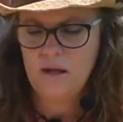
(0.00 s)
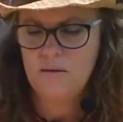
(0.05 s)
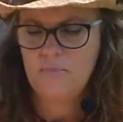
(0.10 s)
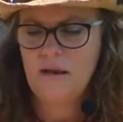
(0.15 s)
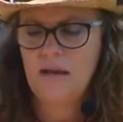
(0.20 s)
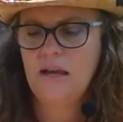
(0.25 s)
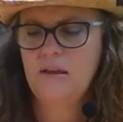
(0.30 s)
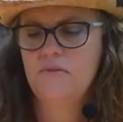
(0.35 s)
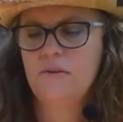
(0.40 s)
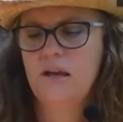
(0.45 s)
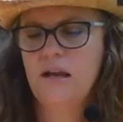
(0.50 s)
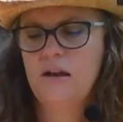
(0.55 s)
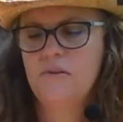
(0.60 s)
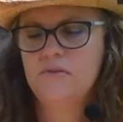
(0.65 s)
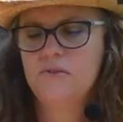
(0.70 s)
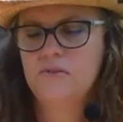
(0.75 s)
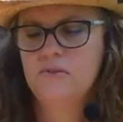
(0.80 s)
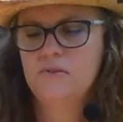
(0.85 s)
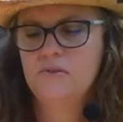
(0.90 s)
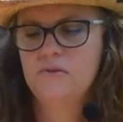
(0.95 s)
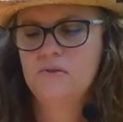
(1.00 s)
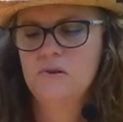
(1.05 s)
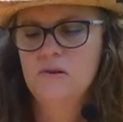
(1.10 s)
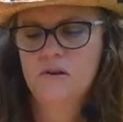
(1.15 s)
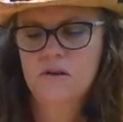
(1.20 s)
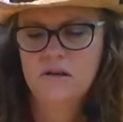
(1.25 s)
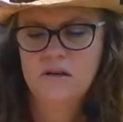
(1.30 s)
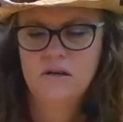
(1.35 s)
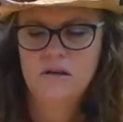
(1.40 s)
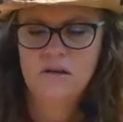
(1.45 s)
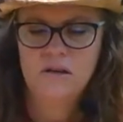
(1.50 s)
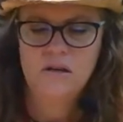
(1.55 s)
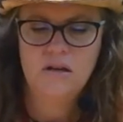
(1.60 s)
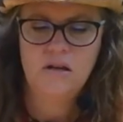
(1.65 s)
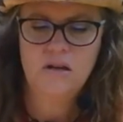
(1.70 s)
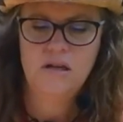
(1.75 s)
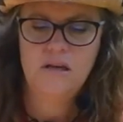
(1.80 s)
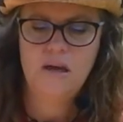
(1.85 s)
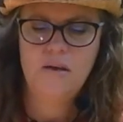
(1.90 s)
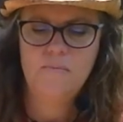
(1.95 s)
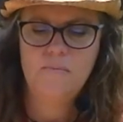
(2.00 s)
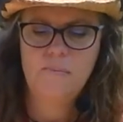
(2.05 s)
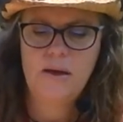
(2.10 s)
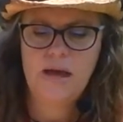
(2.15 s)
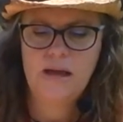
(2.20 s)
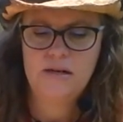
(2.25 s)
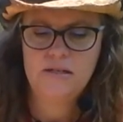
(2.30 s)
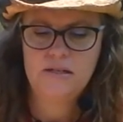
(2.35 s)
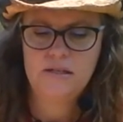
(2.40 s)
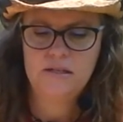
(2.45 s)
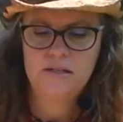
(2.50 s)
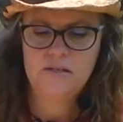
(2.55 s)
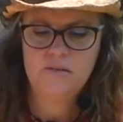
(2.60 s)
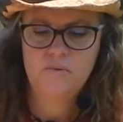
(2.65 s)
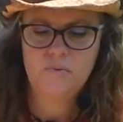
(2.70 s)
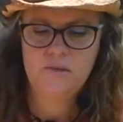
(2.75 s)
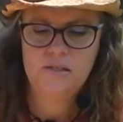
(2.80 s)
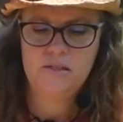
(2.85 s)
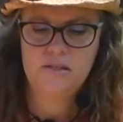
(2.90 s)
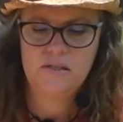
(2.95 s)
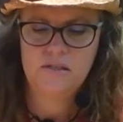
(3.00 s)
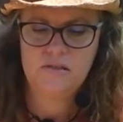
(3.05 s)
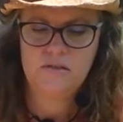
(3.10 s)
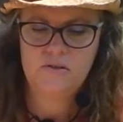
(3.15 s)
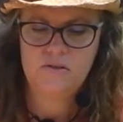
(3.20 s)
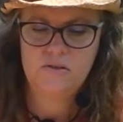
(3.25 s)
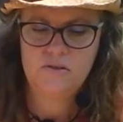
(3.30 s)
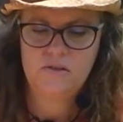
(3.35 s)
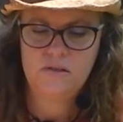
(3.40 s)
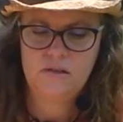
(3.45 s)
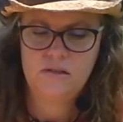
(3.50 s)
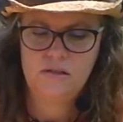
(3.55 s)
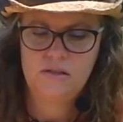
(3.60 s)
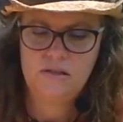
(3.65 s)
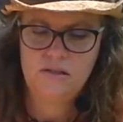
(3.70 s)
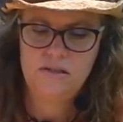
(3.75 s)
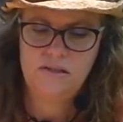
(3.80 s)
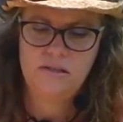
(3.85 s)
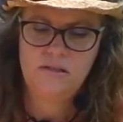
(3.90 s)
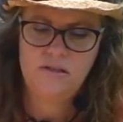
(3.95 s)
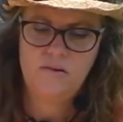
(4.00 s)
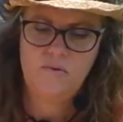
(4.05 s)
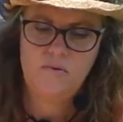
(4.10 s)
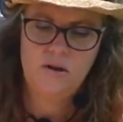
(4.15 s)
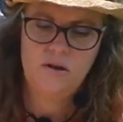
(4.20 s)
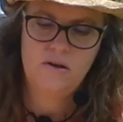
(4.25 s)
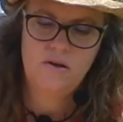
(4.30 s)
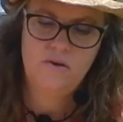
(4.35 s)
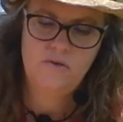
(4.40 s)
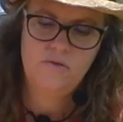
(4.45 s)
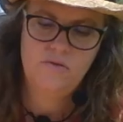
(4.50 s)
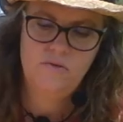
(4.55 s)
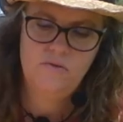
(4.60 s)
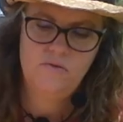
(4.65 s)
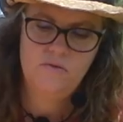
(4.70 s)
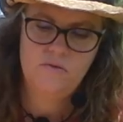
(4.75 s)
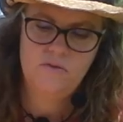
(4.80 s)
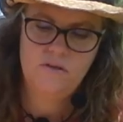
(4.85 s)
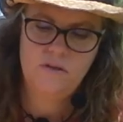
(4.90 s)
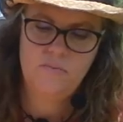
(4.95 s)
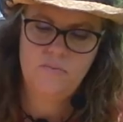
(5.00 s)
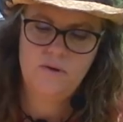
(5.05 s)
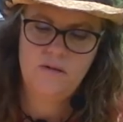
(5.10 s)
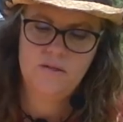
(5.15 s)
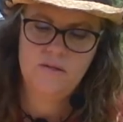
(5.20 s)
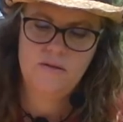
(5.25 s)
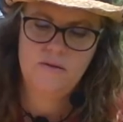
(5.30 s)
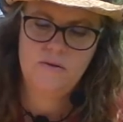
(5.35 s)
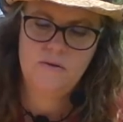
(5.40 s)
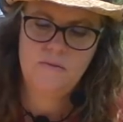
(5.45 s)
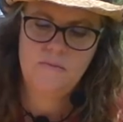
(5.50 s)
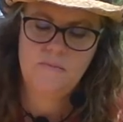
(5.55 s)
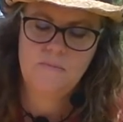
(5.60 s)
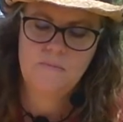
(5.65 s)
I may even have to come back to this with scissors because it doesn't want to go through for some reason.